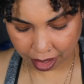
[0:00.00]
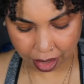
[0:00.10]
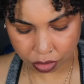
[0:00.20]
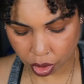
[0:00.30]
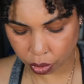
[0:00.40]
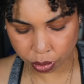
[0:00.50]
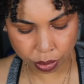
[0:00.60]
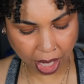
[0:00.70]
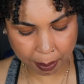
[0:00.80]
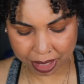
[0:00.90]
I don't know
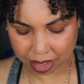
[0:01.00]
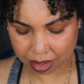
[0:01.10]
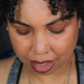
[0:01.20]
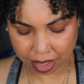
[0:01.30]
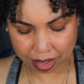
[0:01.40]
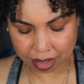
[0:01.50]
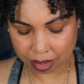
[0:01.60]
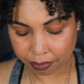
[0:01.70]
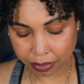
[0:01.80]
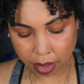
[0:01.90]
who got me into this,
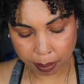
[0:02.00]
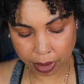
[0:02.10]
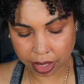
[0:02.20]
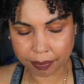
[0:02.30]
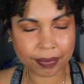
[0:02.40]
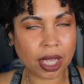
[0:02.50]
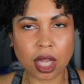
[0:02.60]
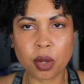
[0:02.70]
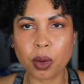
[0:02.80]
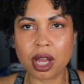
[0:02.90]
but
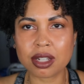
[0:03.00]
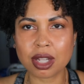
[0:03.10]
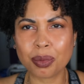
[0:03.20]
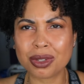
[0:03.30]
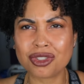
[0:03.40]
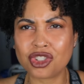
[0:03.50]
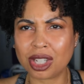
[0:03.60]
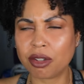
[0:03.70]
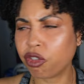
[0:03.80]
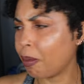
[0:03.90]
it was
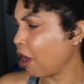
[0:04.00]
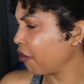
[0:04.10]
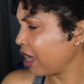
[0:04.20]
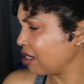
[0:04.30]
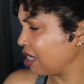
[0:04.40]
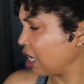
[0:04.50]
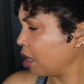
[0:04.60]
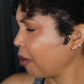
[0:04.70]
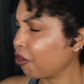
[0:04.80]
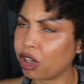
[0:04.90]
Jen from Alpha IC
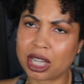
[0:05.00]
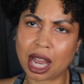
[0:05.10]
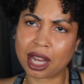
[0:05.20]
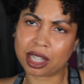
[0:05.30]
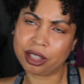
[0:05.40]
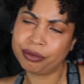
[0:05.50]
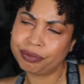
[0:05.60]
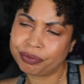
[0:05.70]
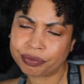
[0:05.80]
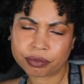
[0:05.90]
and my friend Yachty.
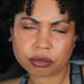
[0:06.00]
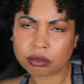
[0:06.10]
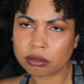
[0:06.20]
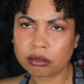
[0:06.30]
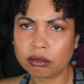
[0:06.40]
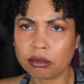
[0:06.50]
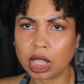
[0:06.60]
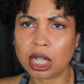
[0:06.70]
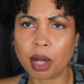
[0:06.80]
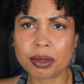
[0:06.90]

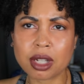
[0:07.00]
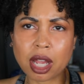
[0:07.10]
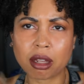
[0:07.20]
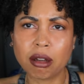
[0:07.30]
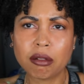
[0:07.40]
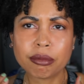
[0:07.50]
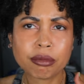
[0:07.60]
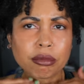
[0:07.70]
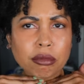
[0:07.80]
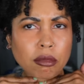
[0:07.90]
And I was like,
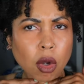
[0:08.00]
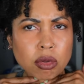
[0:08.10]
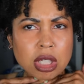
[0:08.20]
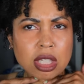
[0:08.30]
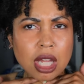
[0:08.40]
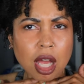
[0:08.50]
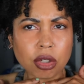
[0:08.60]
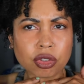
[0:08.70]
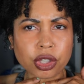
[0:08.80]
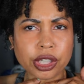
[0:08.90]
who's Lisa
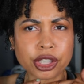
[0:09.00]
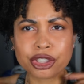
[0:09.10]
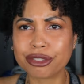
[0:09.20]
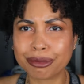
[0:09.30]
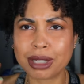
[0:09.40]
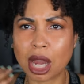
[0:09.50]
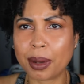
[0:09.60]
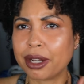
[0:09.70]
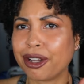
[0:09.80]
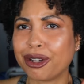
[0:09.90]
Eldridge? Now
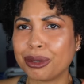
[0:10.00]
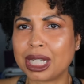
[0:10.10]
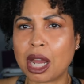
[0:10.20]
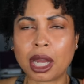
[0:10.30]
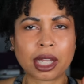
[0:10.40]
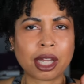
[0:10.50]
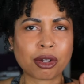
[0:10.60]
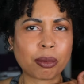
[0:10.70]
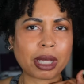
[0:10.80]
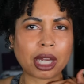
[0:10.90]
I know, and now I
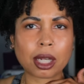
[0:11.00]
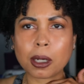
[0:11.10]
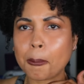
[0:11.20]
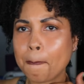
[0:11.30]
can't go back.